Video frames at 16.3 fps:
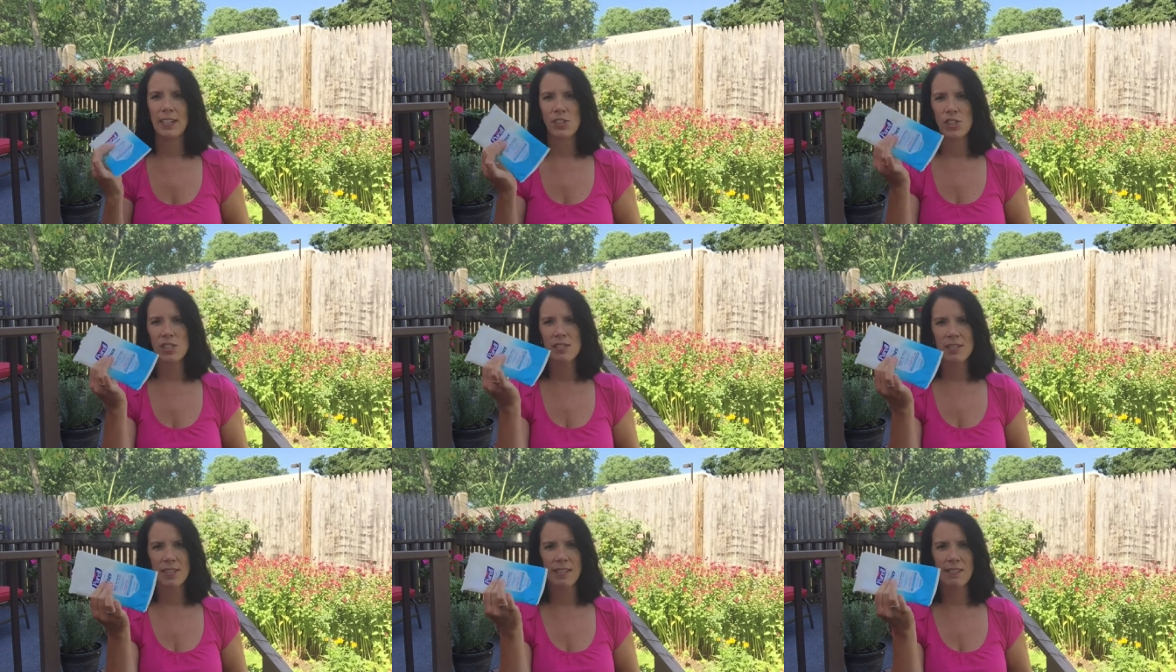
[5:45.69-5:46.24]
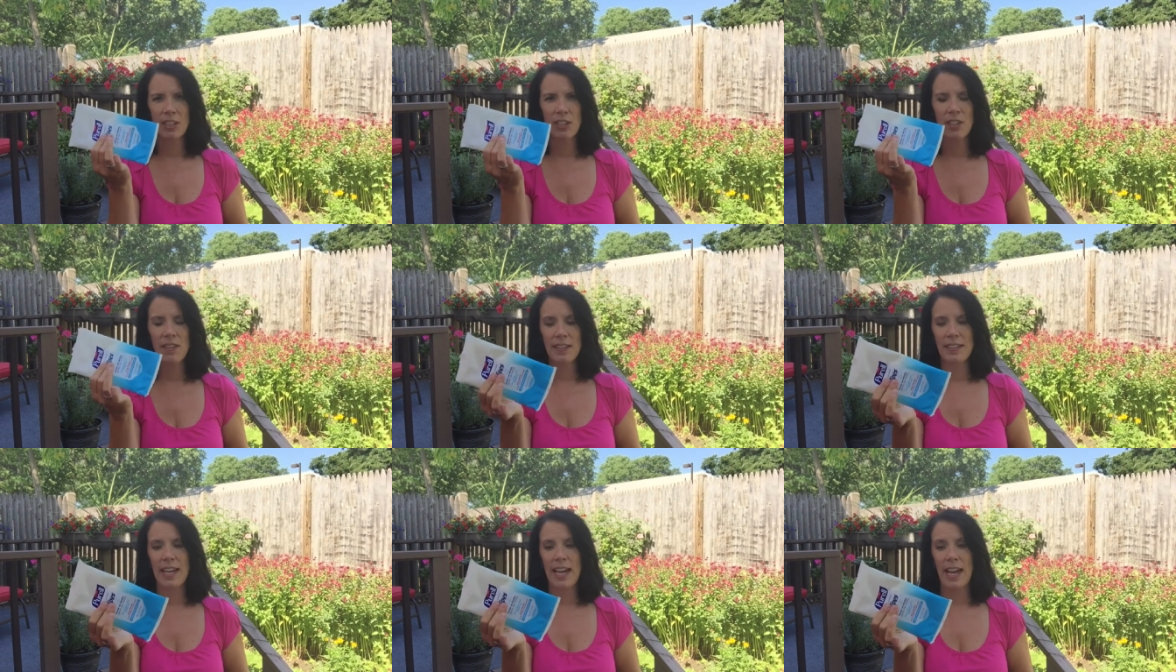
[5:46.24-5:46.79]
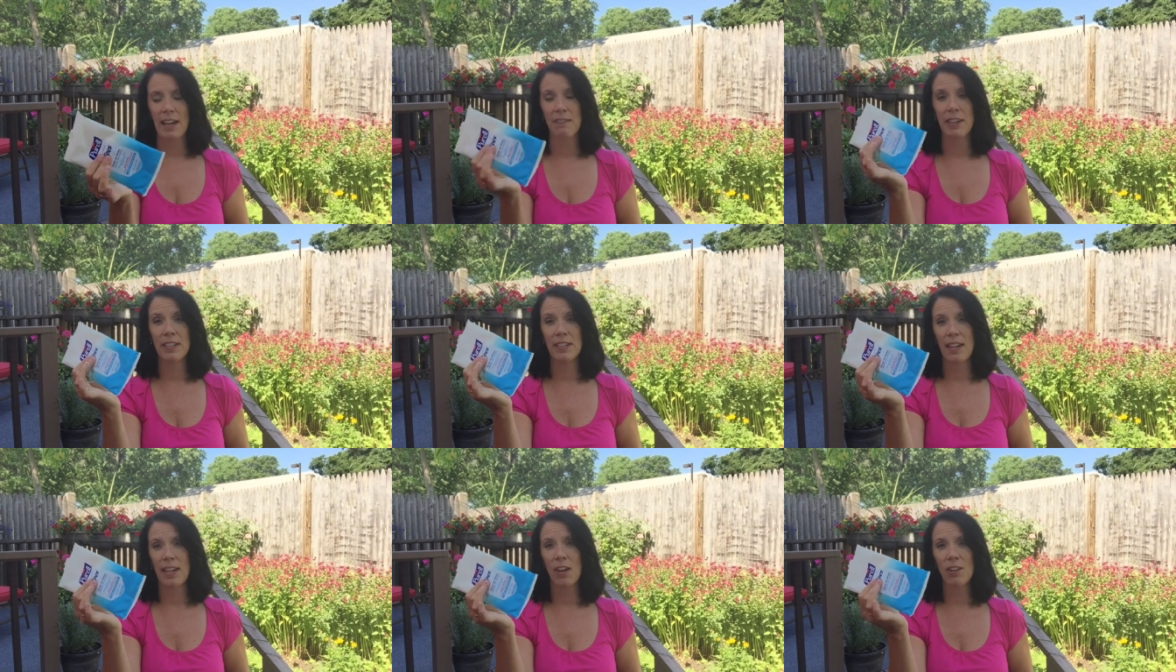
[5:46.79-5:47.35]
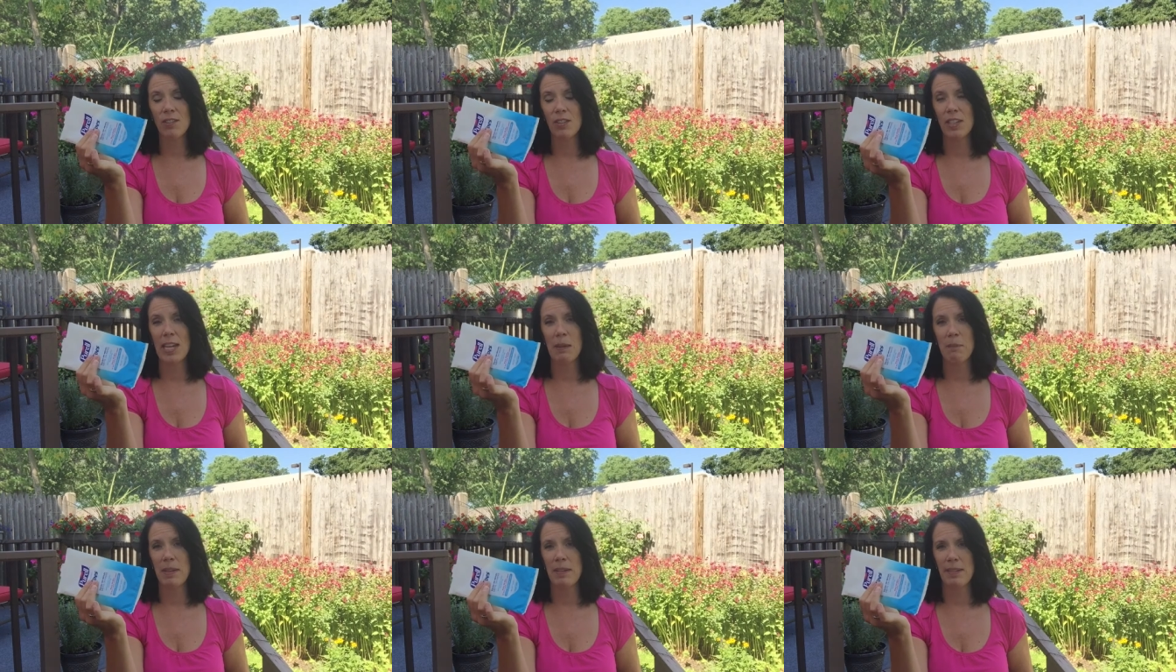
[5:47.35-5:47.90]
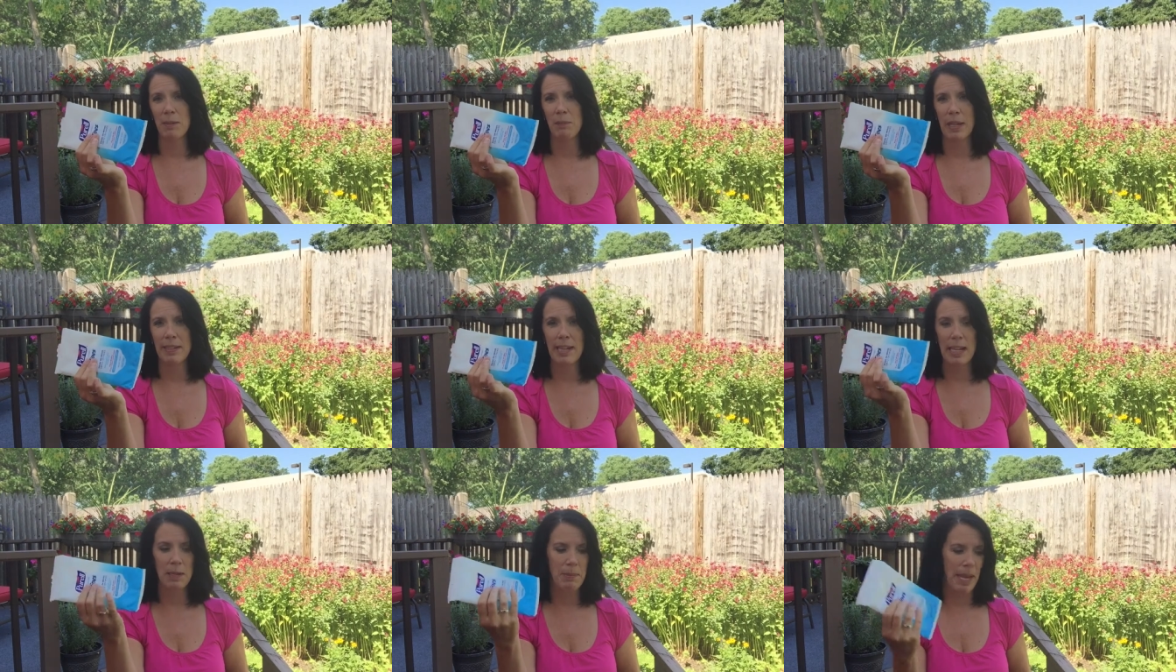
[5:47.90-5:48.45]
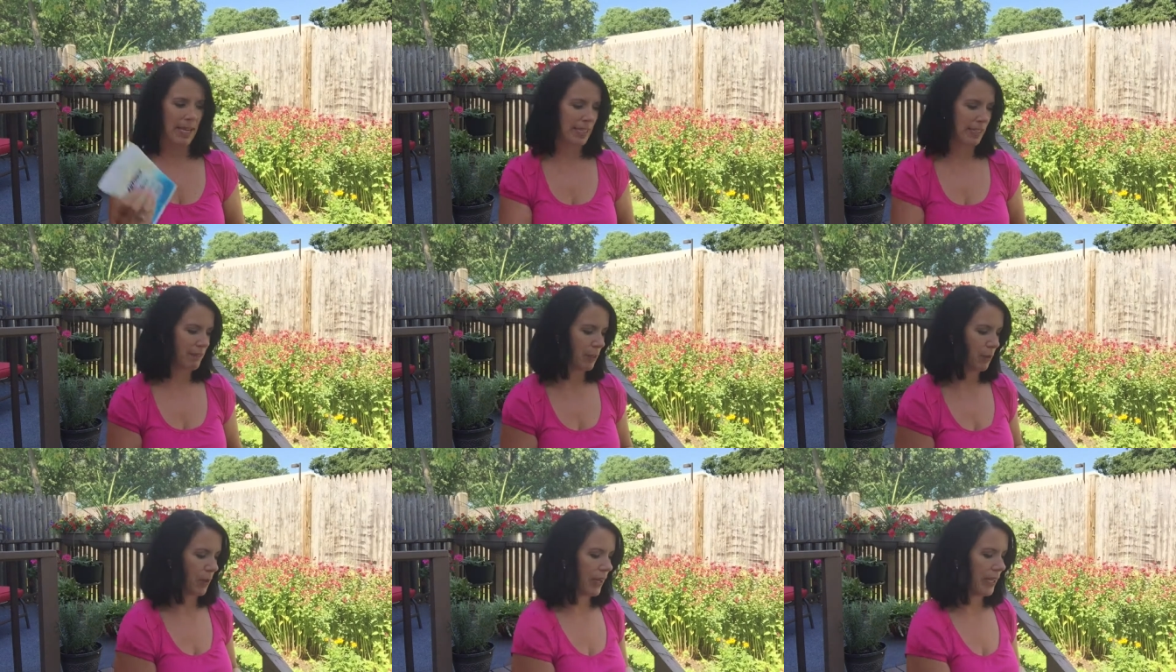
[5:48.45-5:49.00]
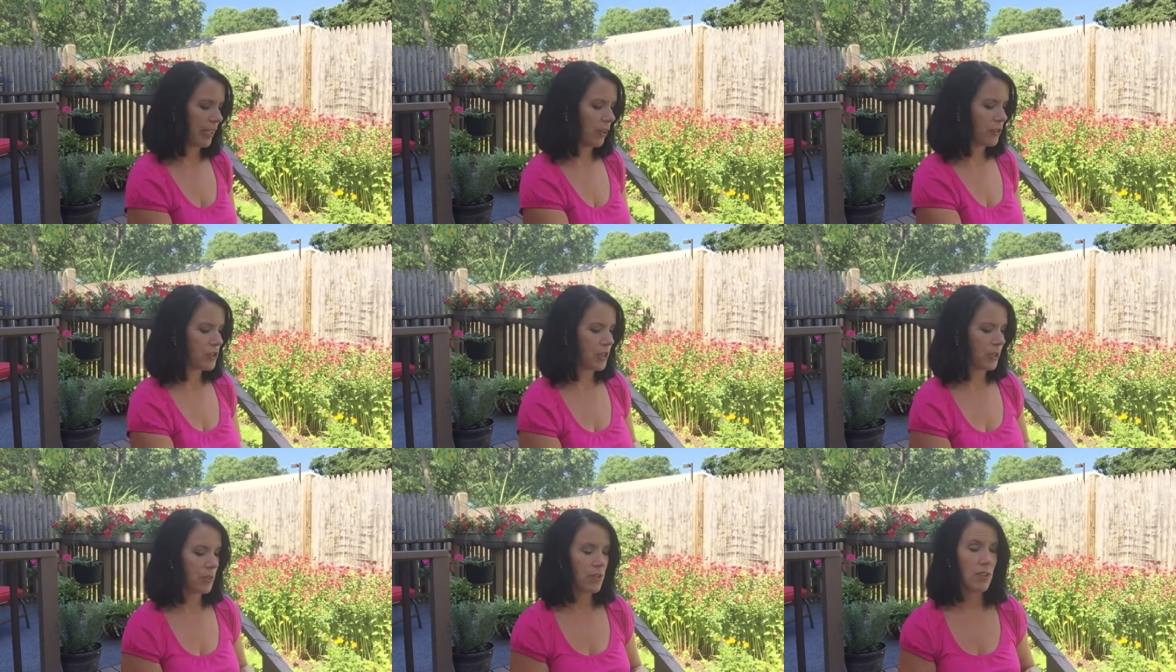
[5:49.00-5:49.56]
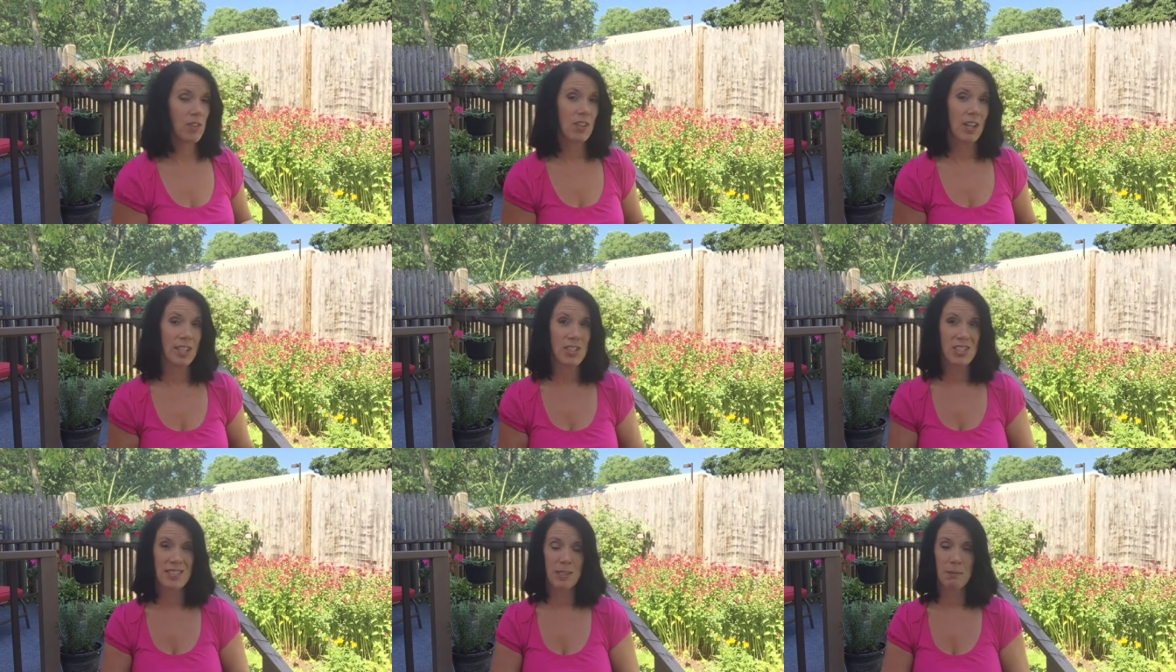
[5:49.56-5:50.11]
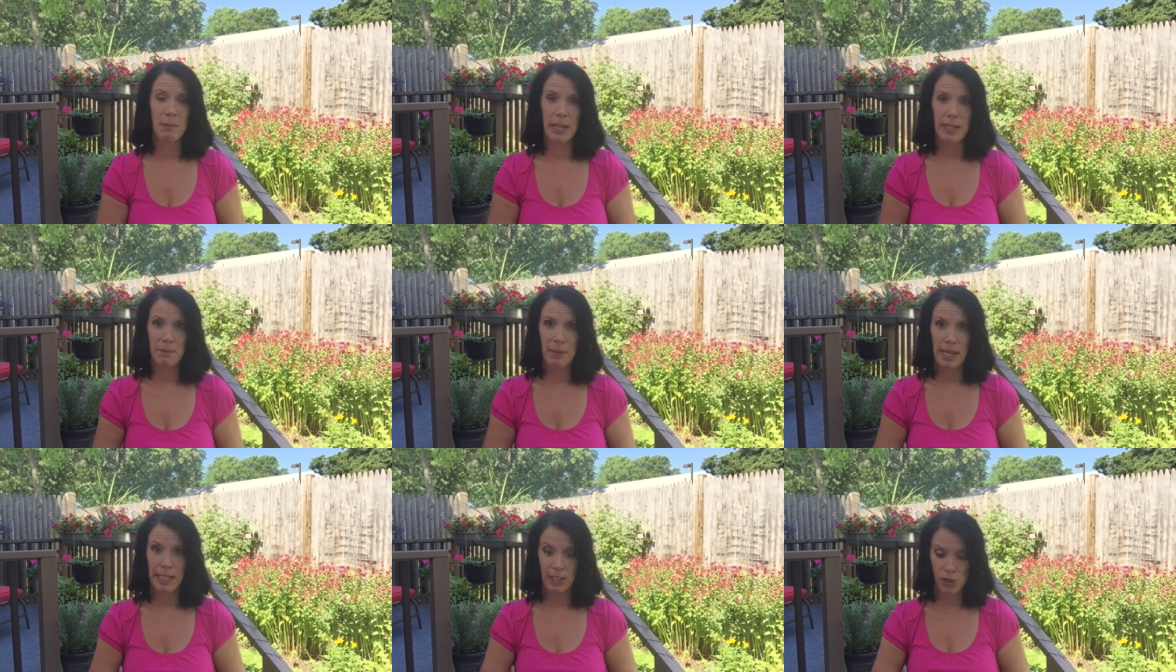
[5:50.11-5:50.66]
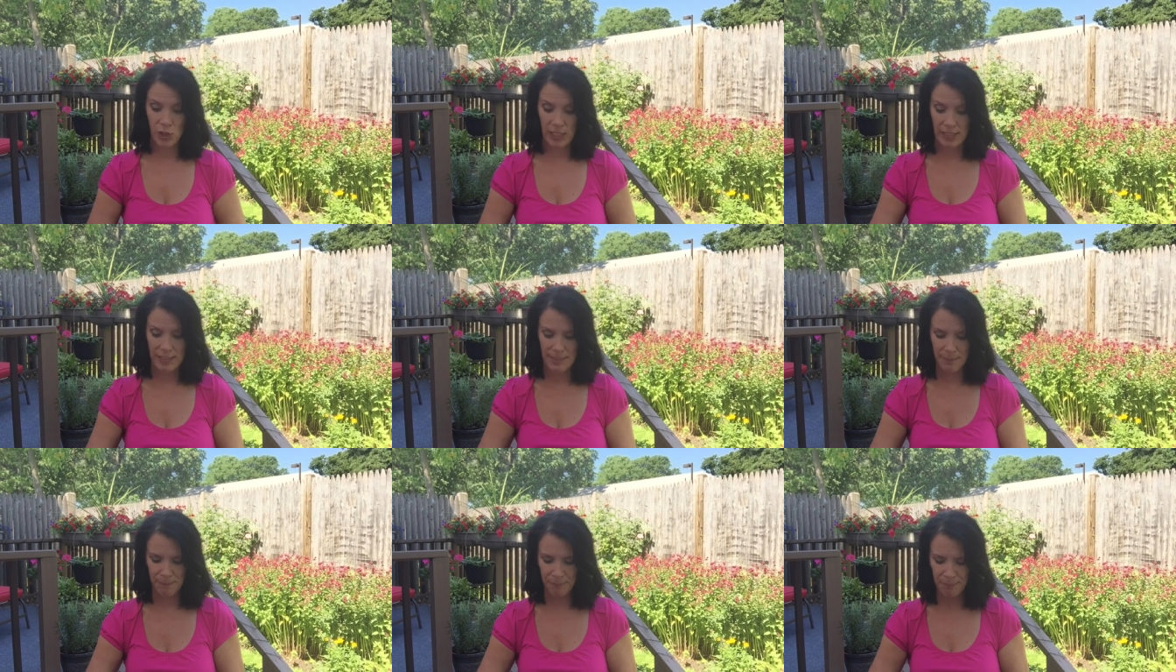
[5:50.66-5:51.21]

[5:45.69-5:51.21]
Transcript: It's a good thing to have. I also keep these in my day bag everywhere I go to, so it's not just in my bag of tricks.